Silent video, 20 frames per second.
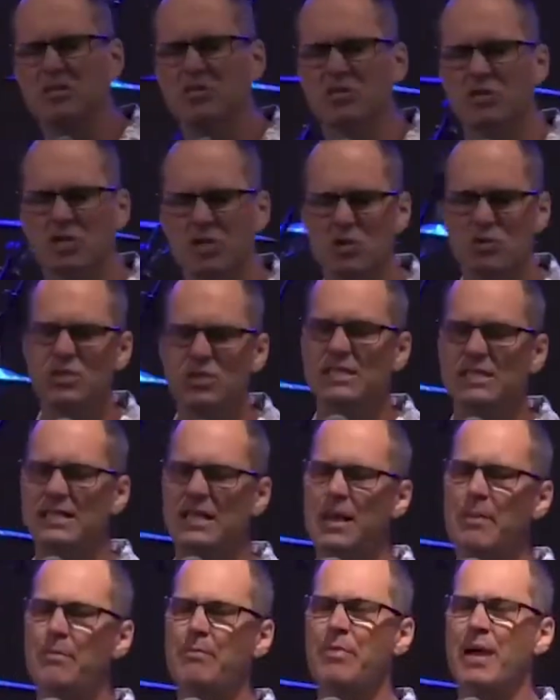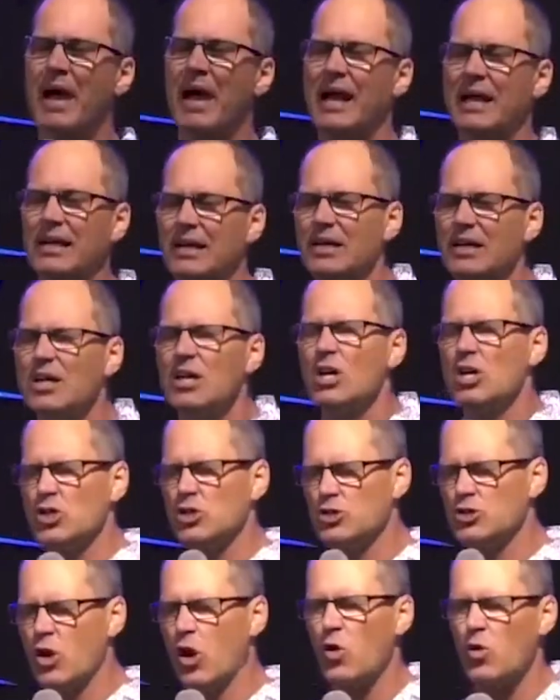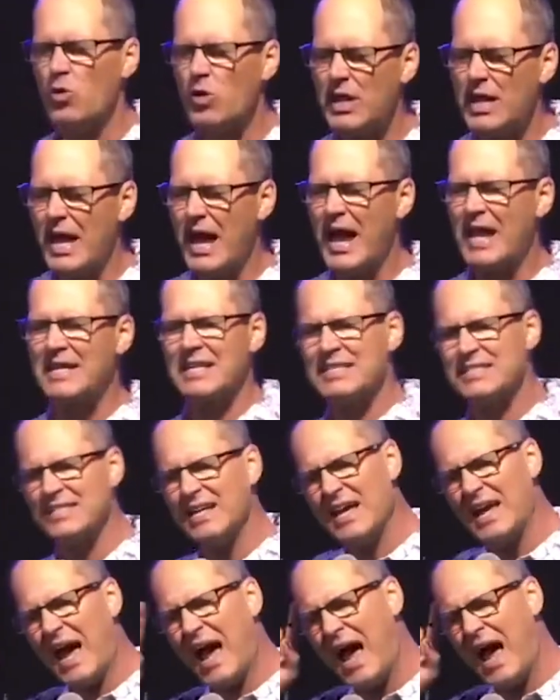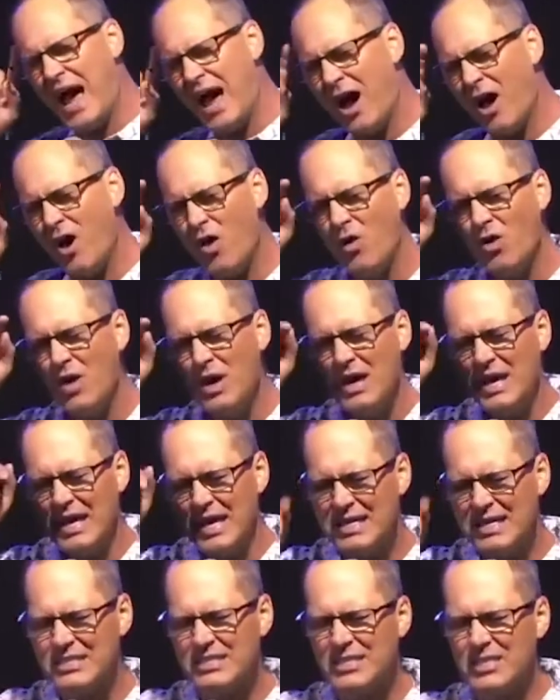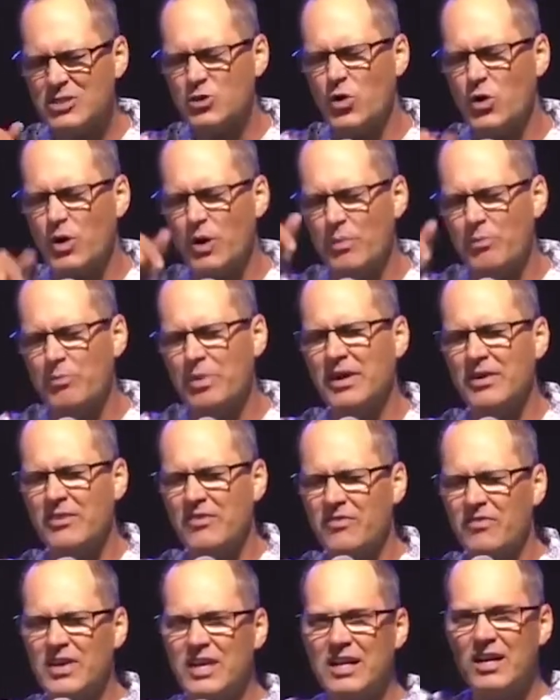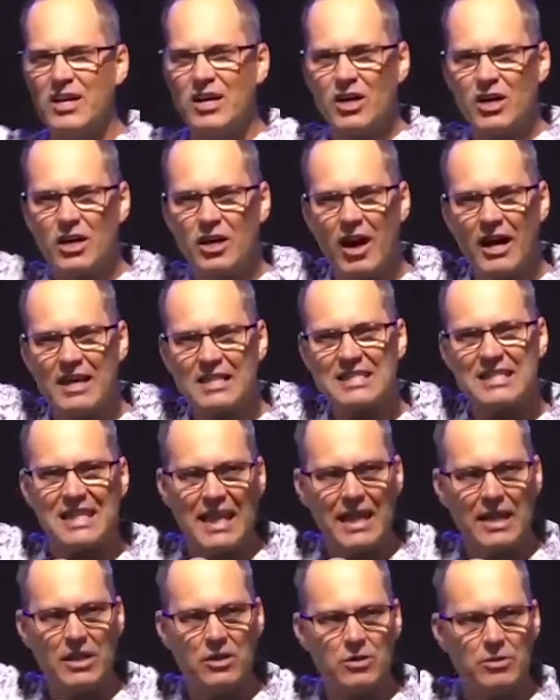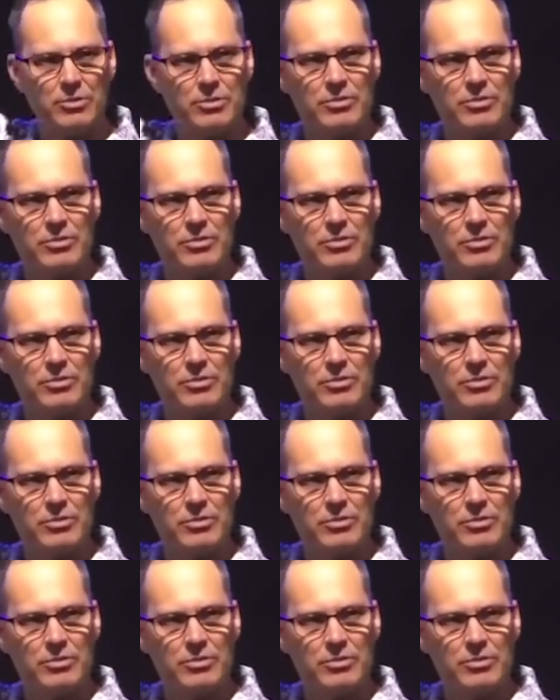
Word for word: to you, step back, don't react, and say, how is this going to benefit God's kingdom?